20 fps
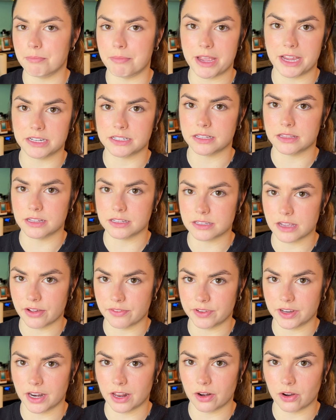baked in this
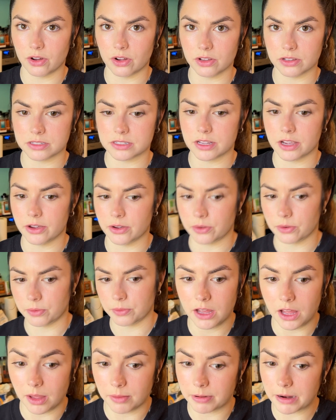oven at all, so
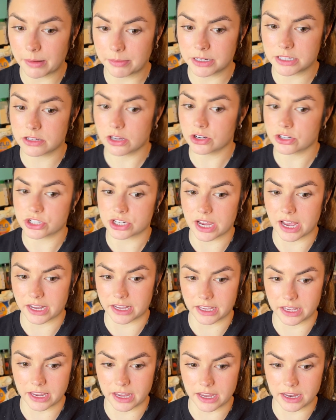I'll probably start
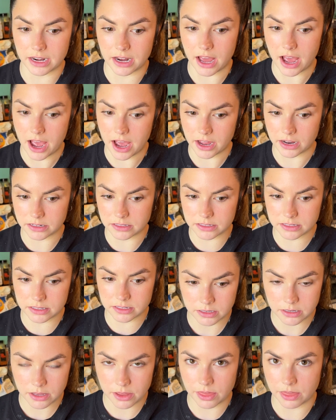checking it at
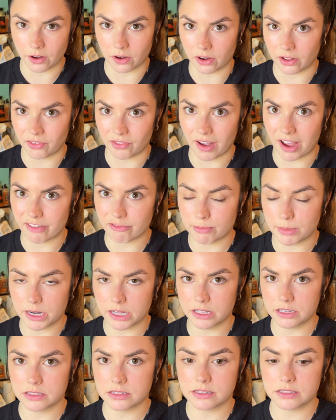35
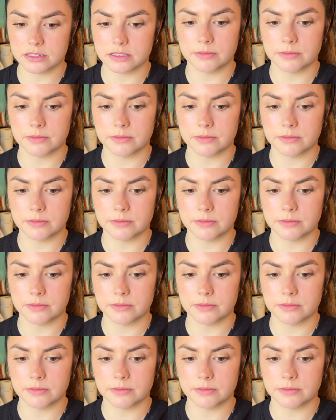minutes.